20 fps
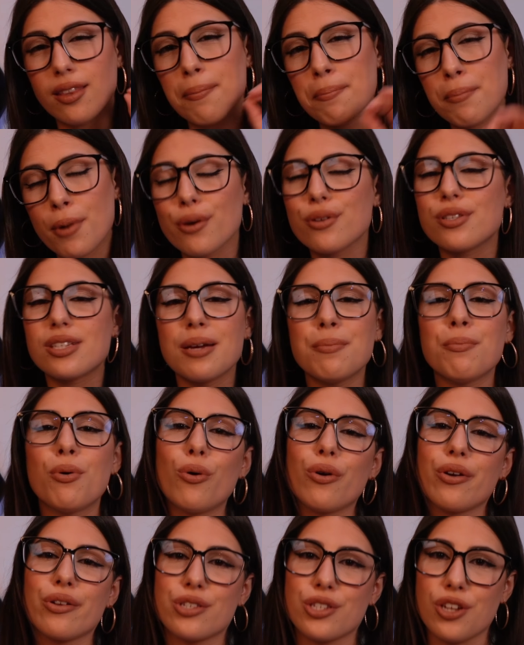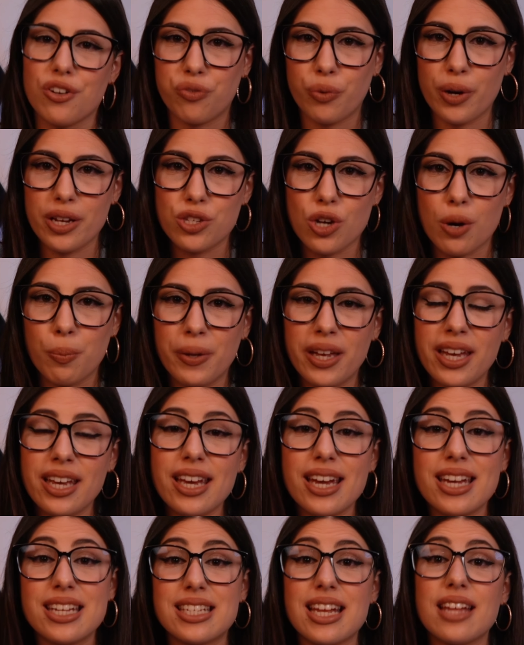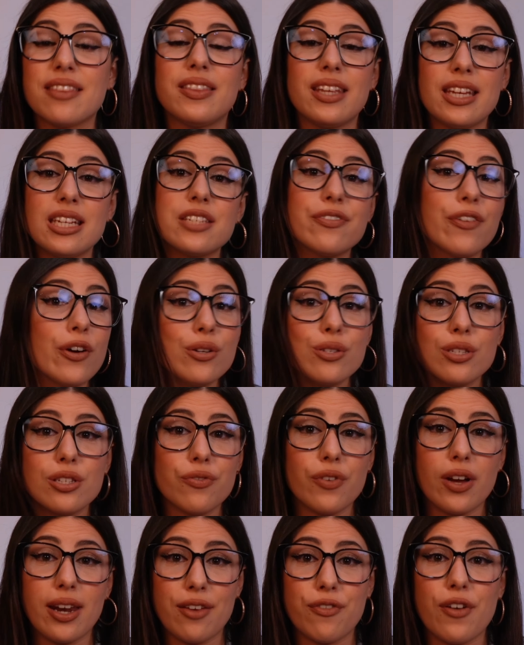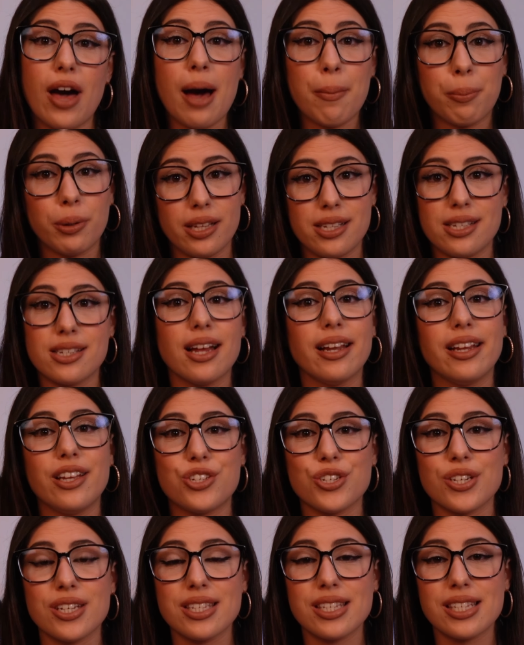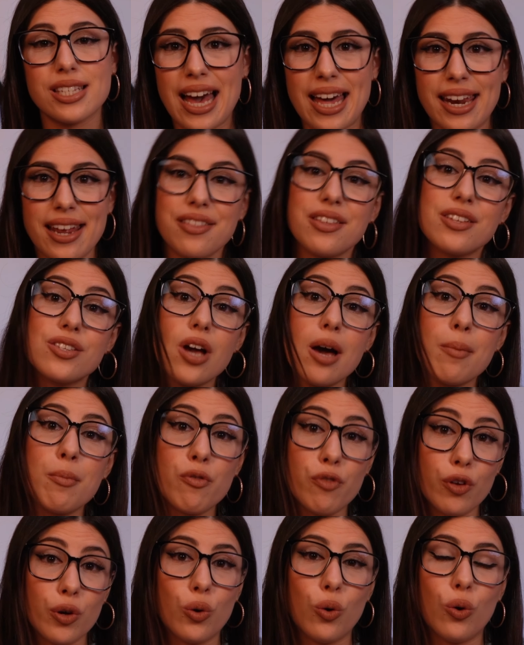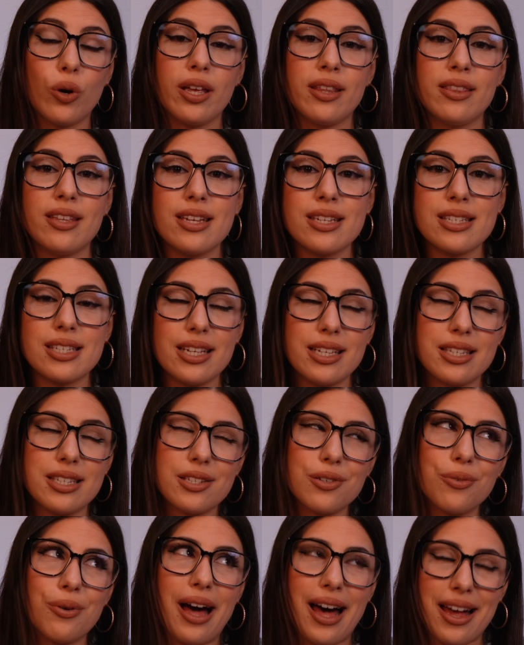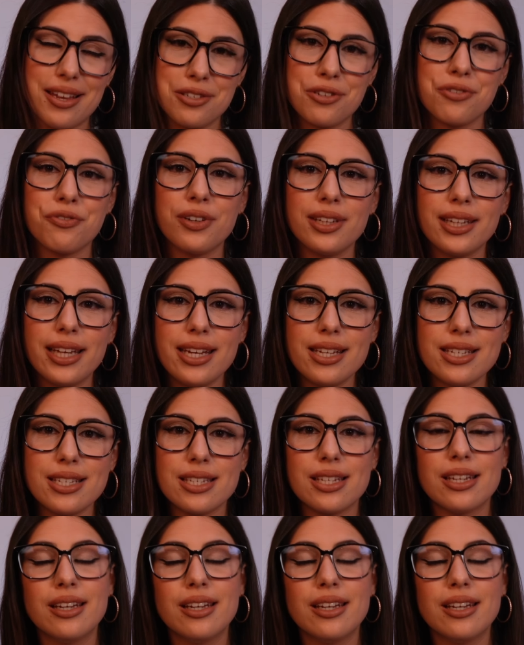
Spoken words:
most important software topic is that these phones are ready for Apple Intelligence. And at the time of recording this, it still hasn't released,